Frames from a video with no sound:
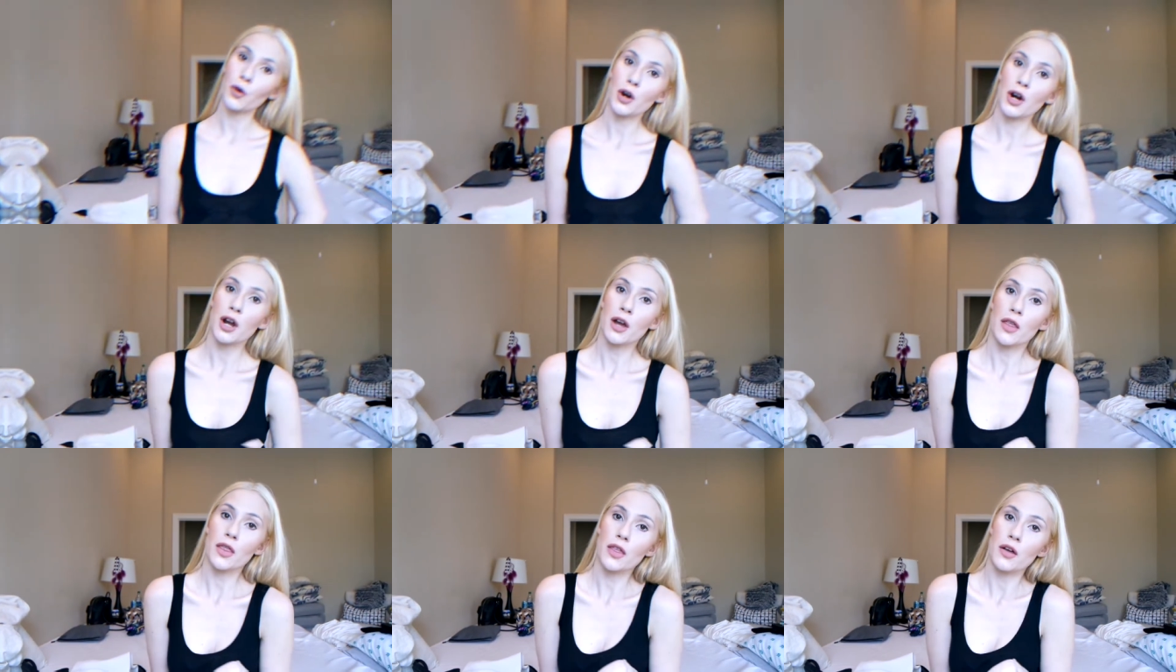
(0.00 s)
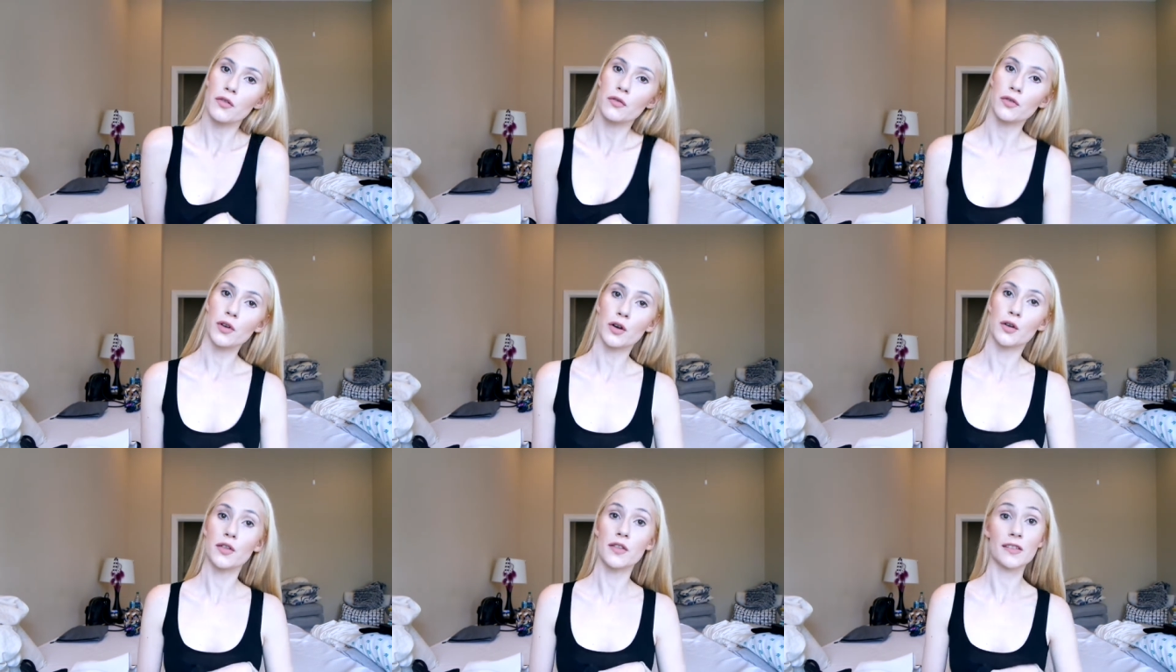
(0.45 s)
For the
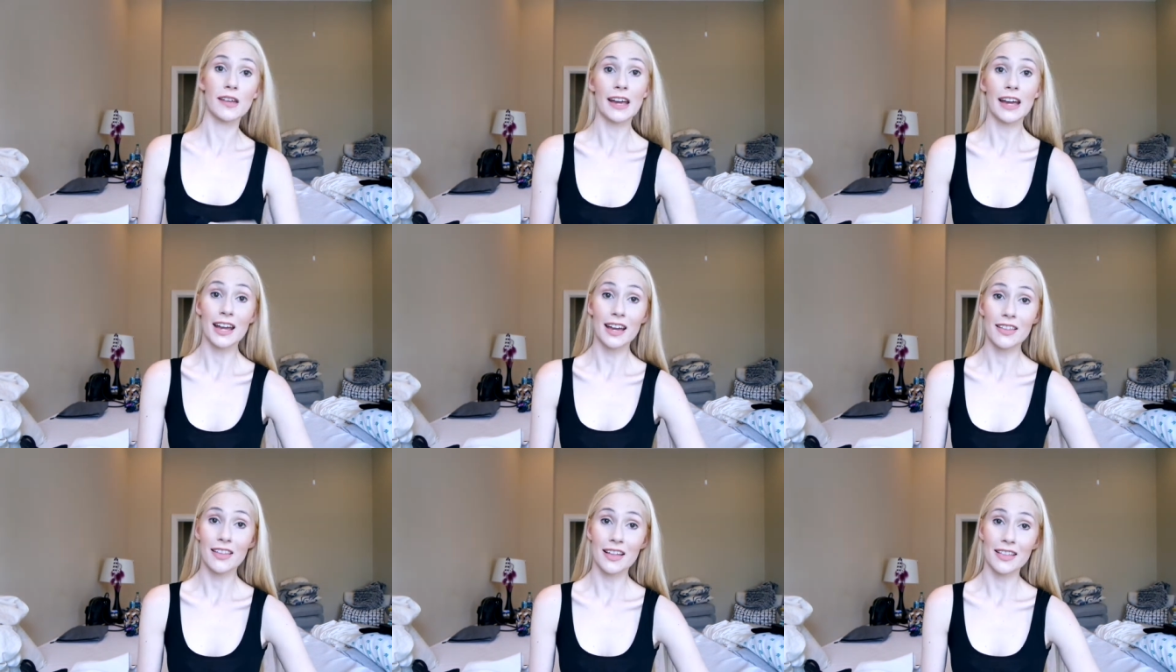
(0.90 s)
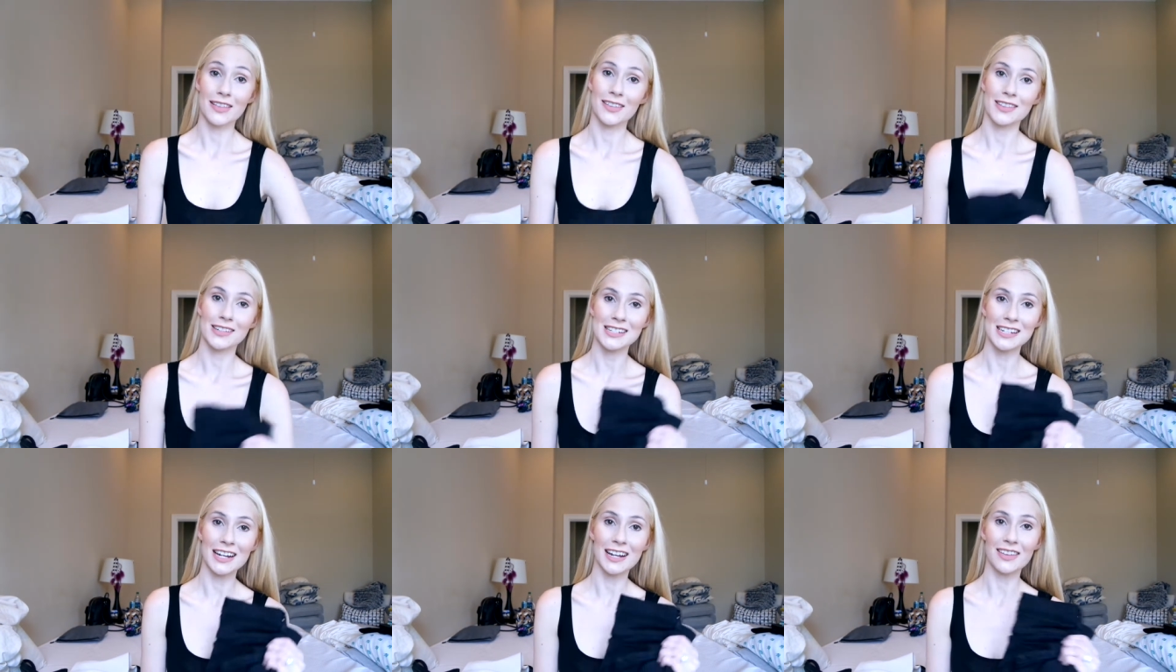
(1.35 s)
first day, that's
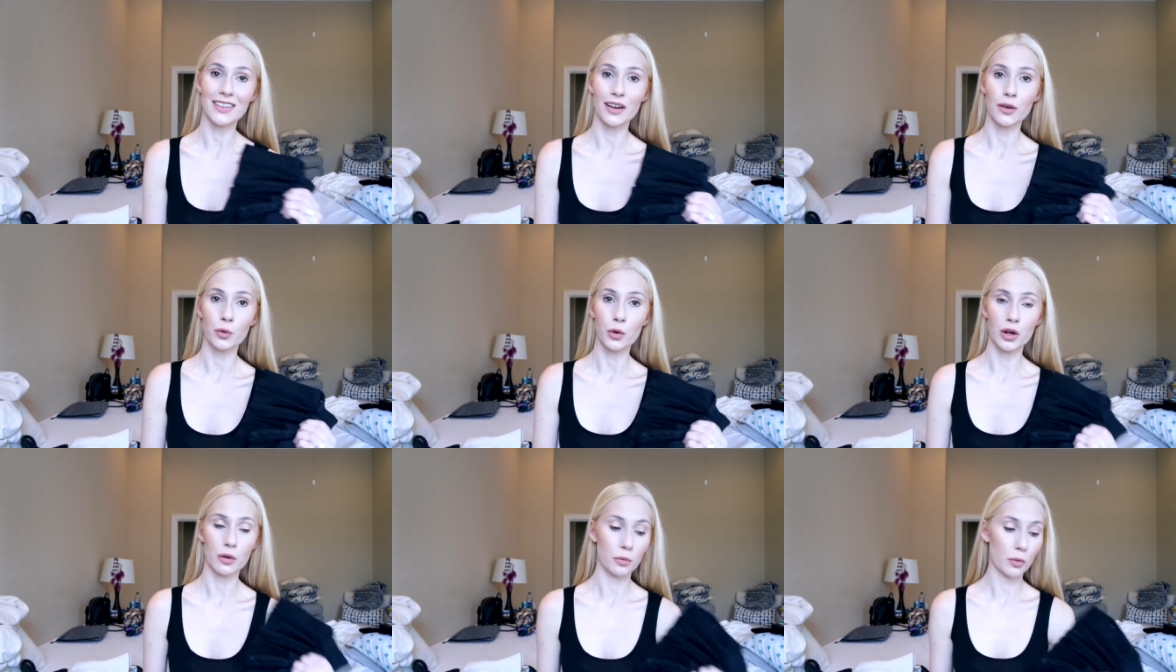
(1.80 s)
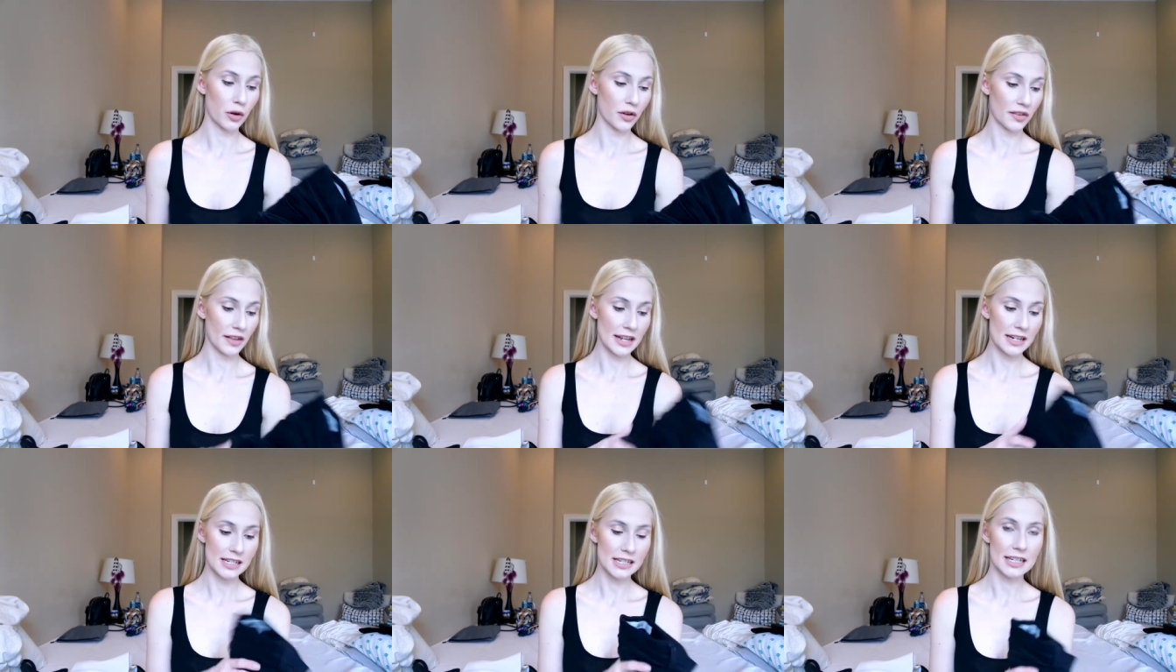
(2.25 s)
the day that we're
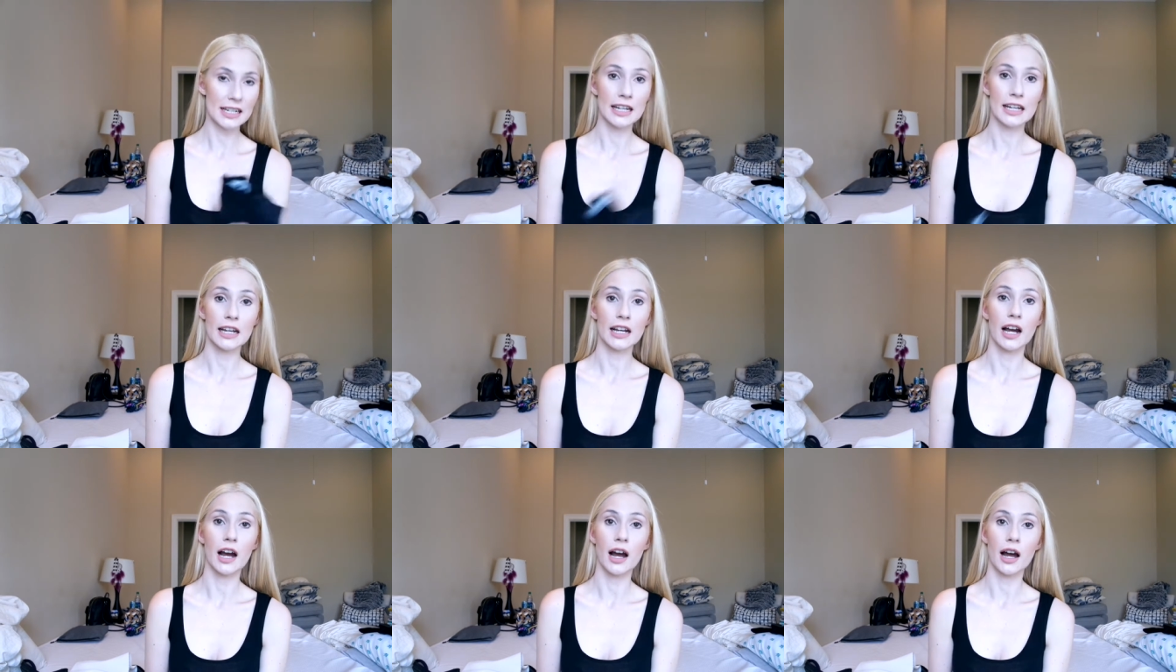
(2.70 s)
presenting,